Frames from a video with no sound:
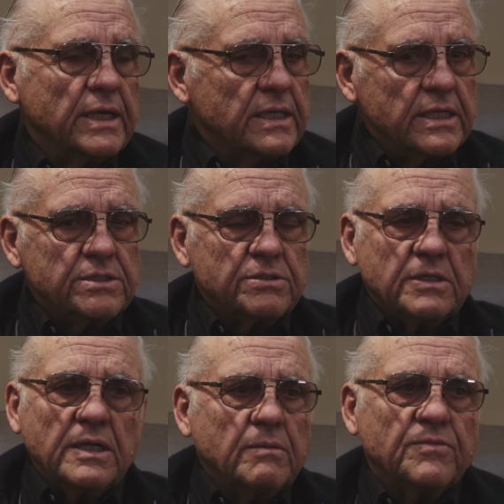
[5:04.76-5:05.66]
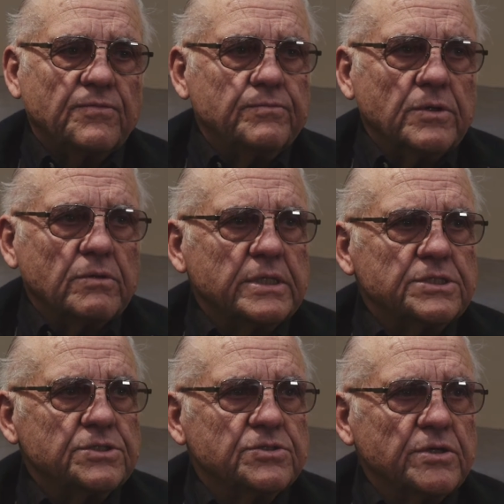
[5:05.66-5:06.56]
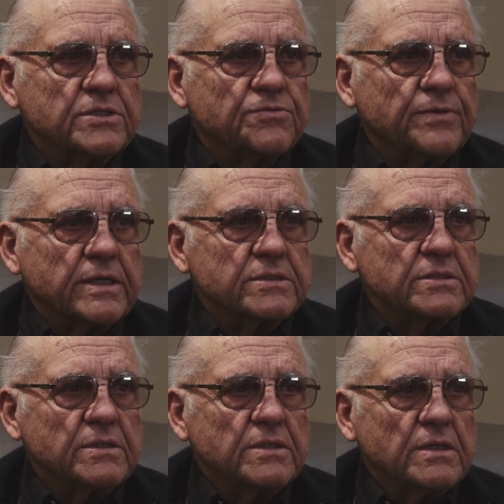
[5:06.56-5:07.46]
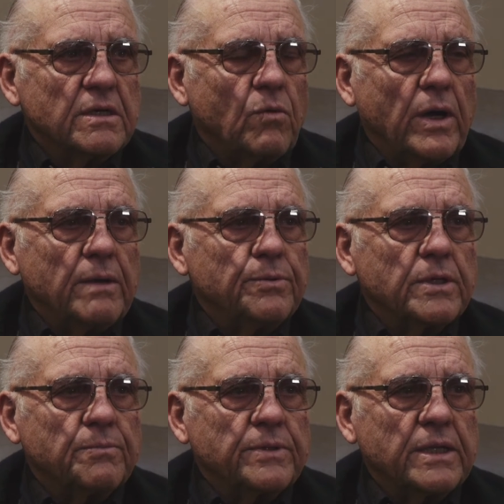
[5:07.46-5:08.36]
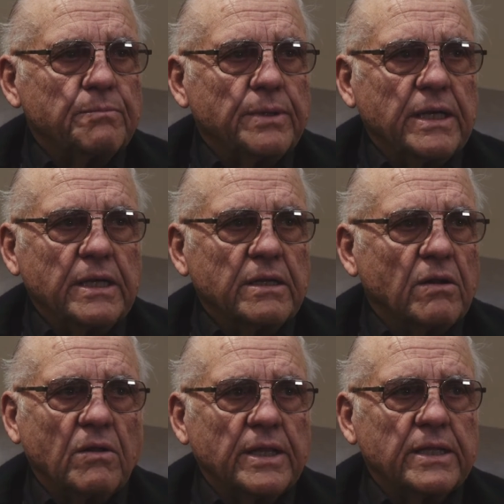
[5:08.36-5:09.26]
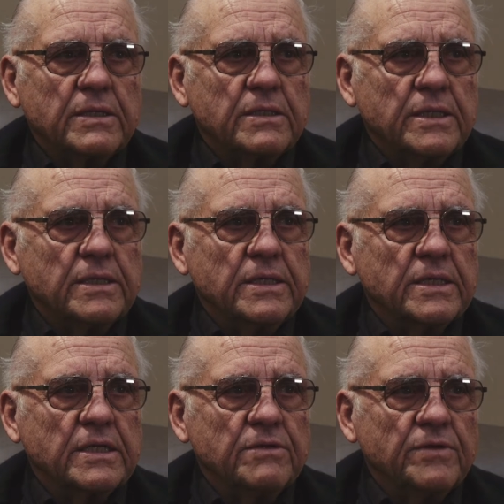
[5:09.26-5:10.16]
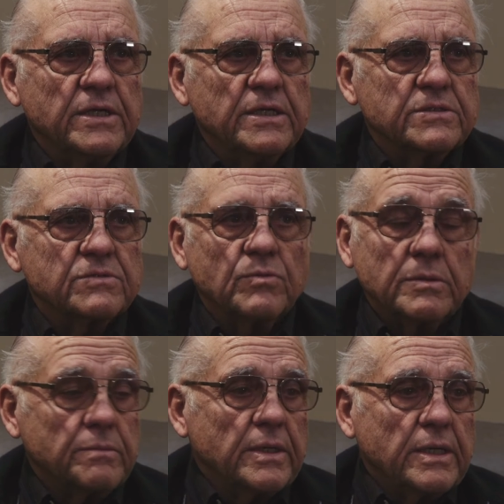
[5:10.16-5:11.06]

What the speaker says: and get them, get your joints fixed. Why put up with that pain and all that inconvenience when